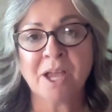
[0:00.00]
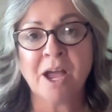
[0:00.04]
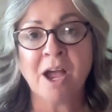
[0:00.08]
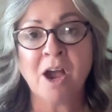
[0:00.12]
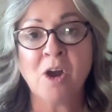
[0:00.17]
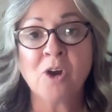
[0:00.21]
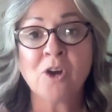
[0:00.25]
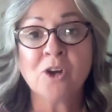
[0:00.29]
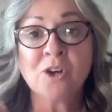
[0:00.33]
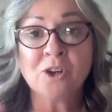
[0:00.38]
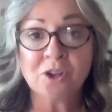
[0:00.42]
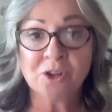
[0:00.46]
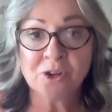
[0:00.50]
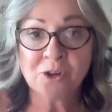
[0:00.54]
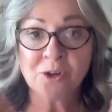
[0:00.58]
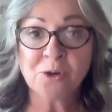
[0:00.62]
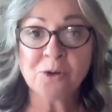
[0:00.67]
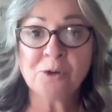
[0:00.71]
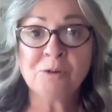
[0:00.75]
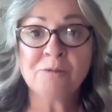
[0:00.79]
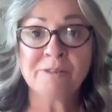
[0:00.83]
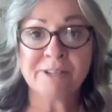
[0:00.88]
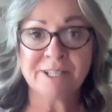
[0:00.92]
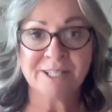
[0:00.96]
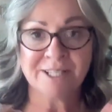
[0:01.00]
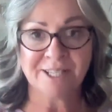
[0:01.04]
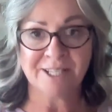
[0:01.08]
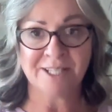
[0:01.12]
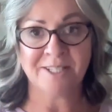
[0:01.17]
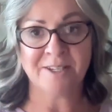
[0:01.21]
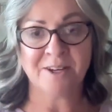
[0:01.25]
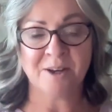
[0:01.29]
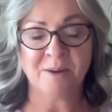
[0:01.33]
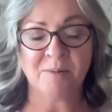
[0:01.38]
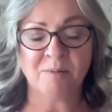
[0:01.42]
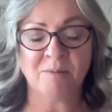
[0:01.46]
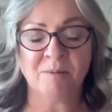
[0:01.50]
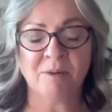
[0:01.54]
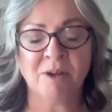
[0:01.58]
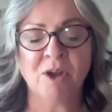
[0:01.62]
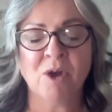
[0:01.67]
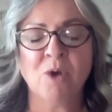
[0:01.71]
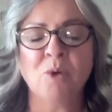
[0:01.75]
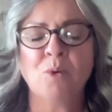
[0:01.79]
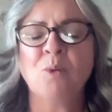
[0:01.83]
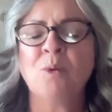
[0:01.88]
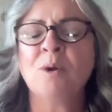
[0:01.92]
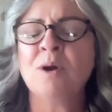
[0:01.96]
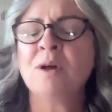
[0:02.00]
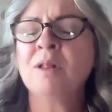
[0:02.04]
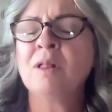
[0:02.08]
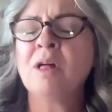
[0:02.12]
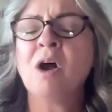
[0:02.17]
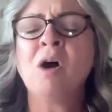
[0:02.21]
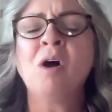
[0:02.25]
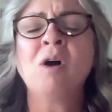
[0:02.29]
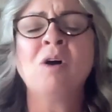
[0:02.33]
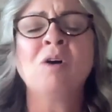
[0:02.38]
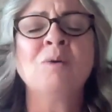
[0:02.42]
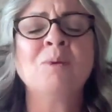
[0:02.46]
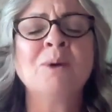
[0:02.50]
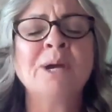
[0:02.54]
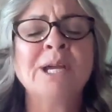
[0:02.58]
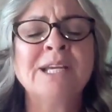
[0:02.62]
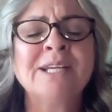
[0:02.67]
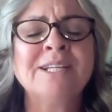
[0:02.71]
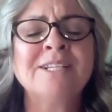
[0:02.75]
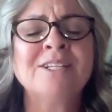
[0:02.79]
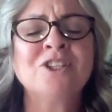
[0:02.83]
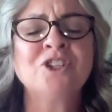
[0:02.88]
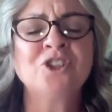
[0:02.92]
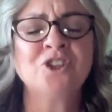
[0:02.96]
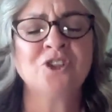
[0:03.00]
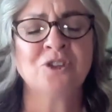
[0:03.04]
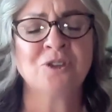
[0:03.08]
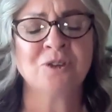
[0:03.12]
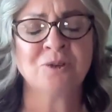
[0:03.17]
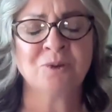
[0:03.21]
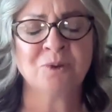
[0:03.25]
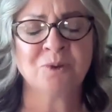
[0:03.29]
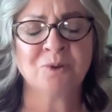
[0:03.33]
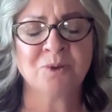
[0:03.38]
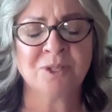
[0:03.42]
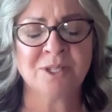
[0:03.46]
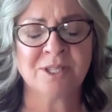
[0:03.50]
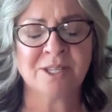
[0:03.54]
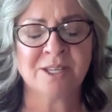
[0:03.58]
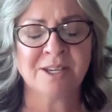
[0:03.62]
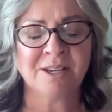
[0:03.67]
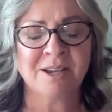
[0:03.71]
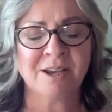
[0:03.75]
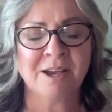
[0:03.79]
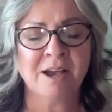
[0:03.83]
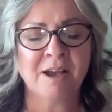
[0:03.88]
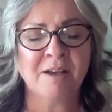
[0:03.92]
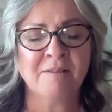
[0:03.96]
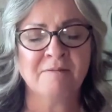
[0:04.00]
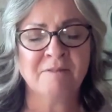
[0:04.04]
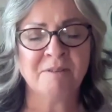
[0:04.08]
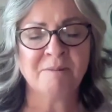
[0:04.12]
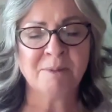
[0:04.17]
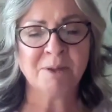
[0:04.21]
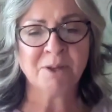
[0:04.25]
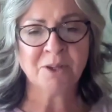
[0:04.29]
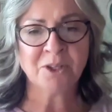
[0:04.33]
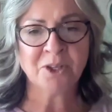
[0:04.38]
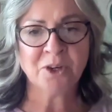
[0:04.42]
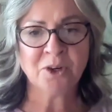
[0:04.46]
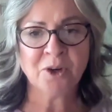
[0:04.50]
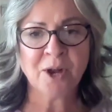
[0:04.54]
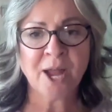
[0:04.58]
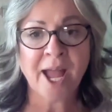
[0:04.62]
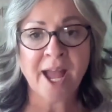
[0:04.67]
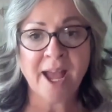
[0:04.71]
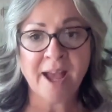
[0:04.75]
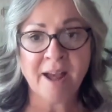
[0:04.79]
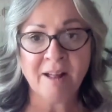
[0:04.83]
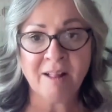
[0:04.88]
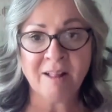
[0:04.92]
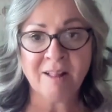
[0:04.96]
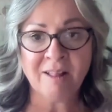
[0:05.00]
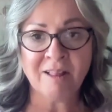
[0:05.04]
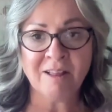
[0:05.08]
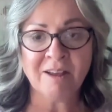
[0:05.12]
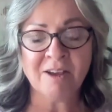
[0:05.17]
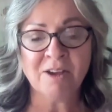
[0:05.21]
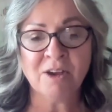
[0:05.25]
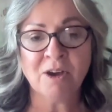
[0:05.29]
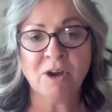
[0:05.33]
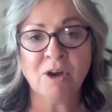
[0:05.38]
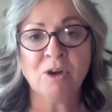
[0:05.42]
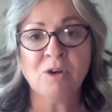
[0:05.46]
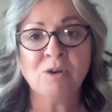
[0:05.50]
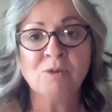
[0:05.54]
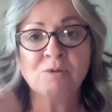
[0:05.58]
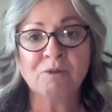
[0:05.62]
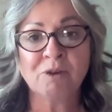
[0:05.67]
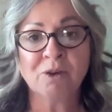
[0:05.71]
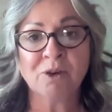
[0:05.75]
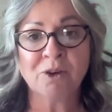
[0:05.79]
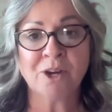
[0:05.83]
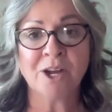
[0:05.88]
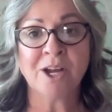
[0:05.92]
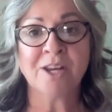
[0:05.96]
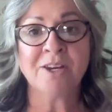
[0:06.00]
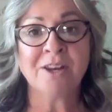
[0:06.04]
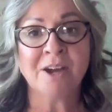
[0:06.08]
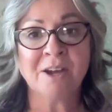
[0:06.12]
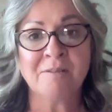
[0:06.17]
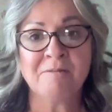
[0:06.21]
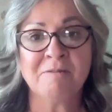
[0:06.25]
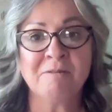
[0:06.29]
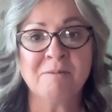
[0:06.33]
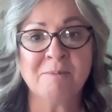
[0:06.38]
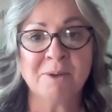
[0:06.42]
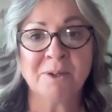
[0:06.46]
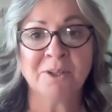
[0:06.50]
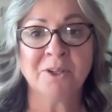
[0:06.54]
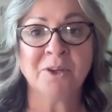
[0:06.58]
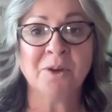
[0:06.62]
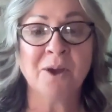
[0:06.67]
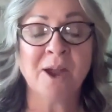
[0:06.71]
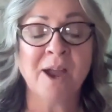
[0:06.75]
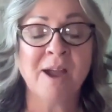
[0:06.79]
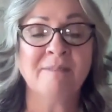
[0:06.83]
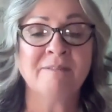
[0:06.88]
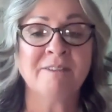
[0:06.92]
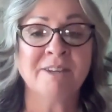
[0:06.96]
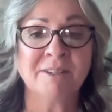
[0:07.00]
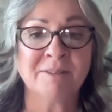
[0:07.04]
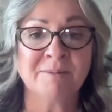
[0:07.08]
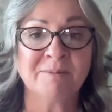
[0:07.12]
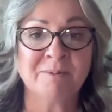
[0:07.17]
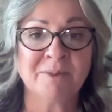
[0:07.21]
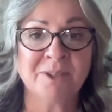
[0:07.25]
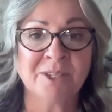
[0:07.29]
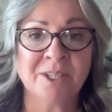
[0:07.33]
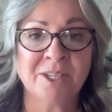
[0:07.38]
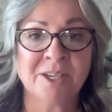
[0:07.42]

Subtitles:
our nervous system will always choose a familiar hell over an unfamiliar heaven.